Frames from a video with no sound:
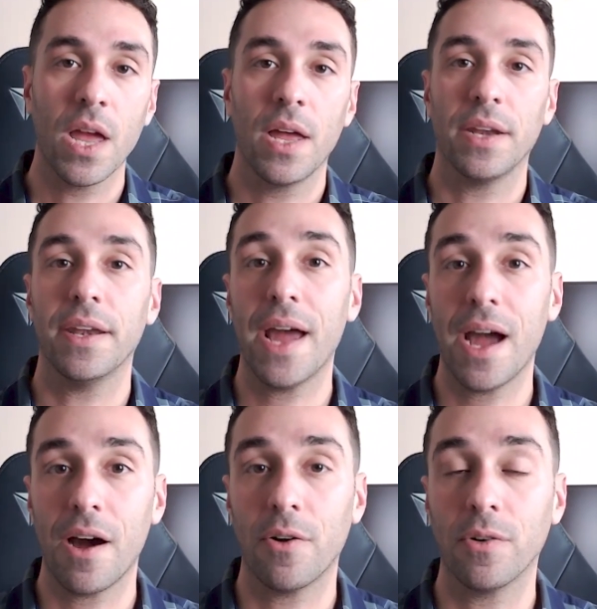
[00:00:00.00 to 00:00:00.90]

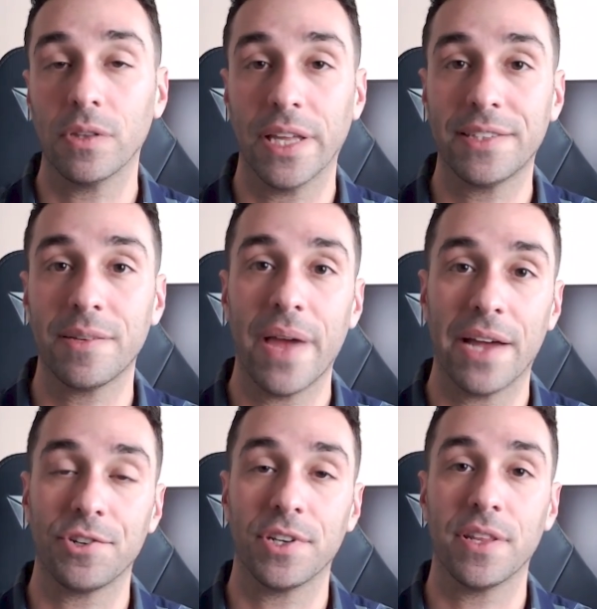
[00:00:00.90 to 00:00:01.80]
Now, let's
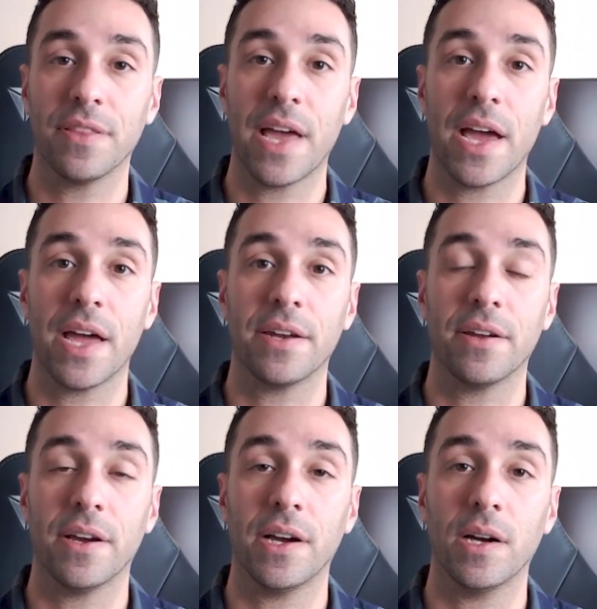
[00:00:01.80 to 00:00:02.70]
imagine that
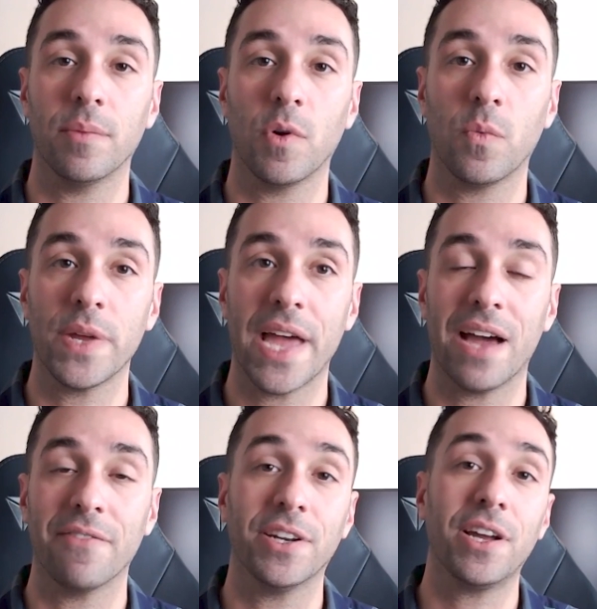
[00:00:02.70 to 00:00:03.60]
um, we
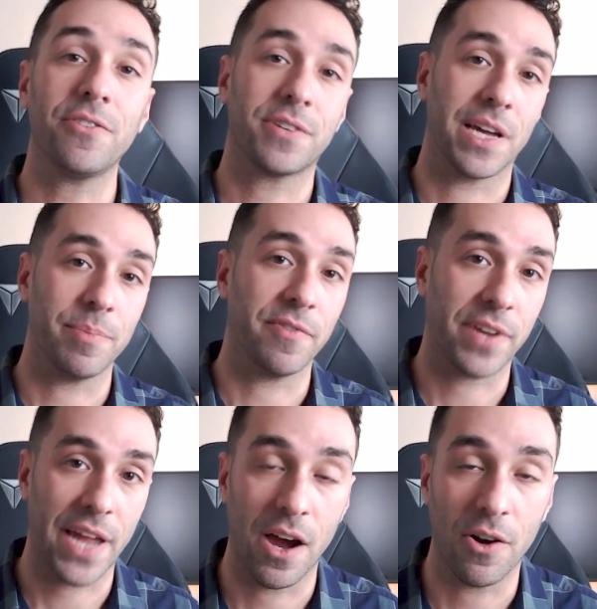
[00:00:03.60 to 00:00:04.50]
have another type of
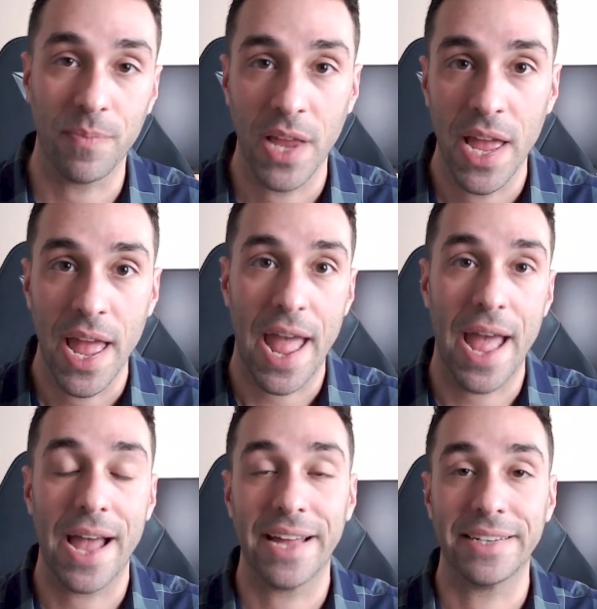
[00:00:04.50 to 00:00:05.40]
account
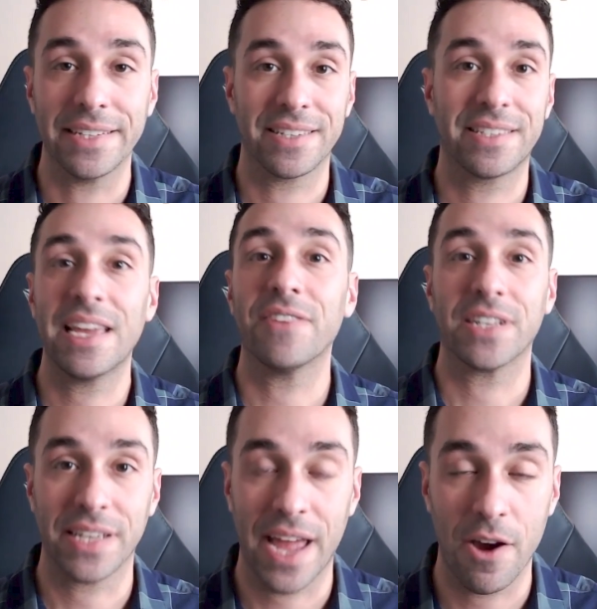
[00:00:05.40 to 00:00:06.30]
and it's a
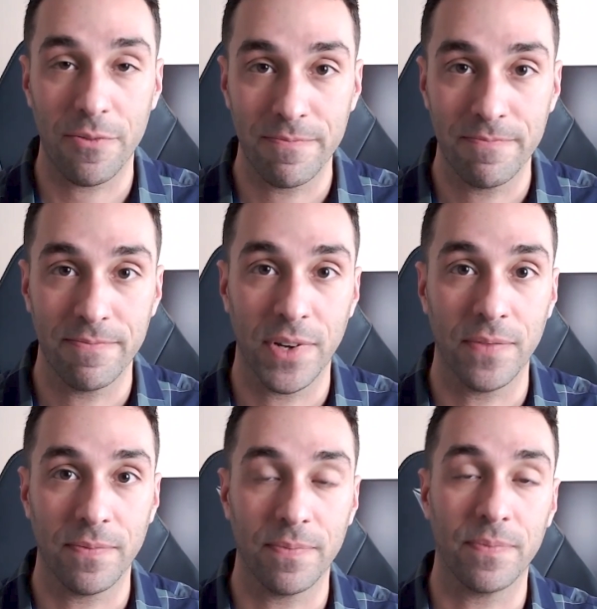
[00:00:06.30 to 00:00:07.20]
savings account.
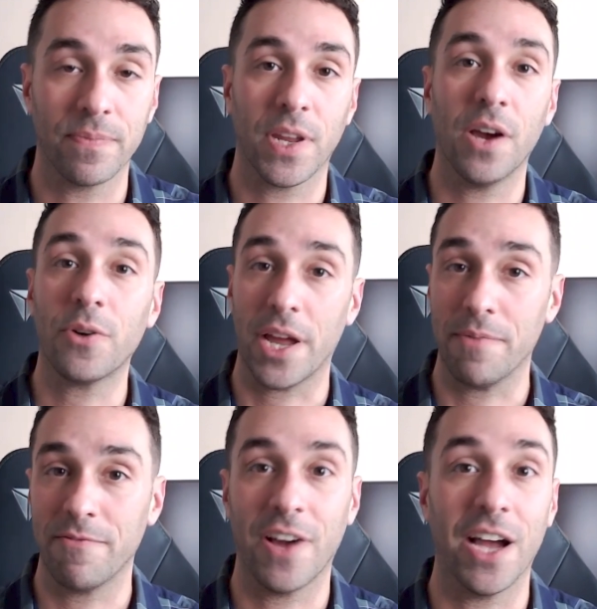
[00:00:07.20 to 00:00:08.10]
Okay,
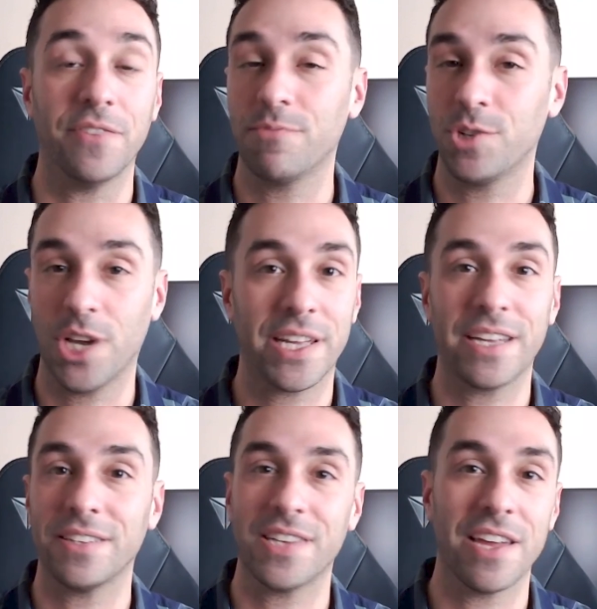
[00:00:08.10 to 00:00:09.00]
fine. Checking
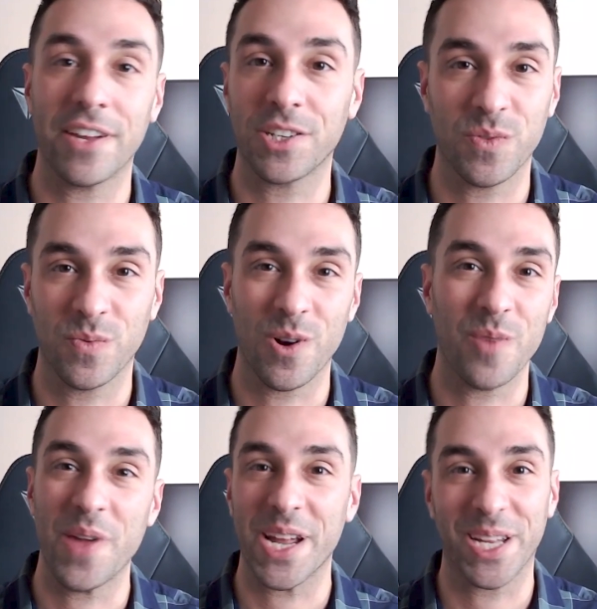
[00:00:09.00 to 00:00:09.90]
and savings, we're a
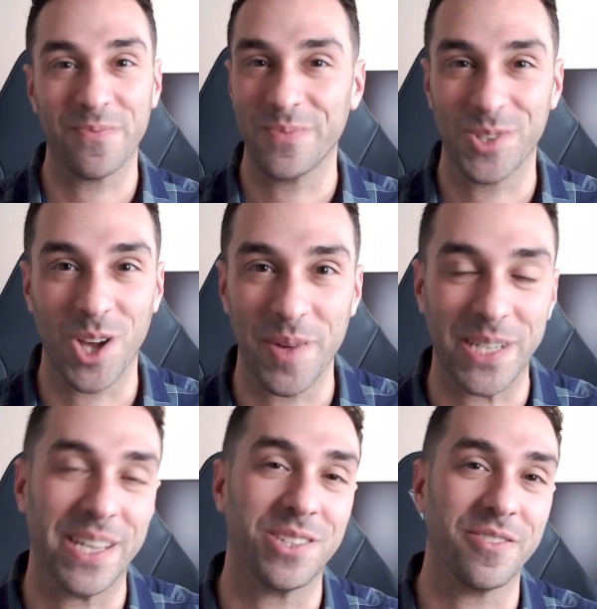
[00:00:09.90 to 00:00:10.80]
bank. This all
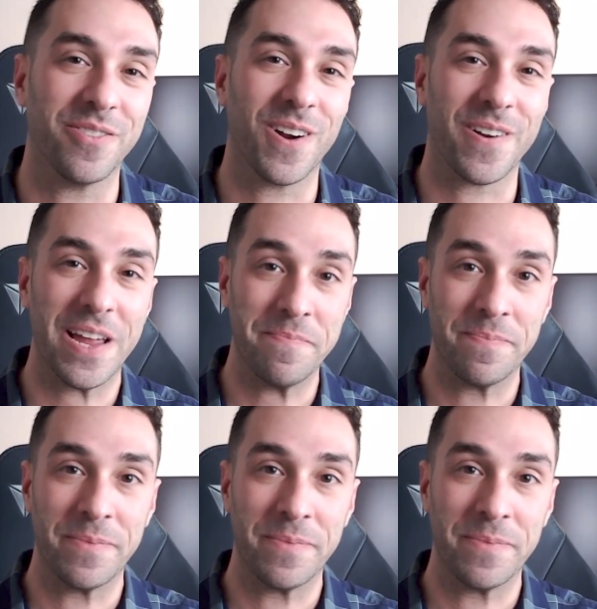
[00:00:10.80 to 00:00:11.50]
makes sense so far, right?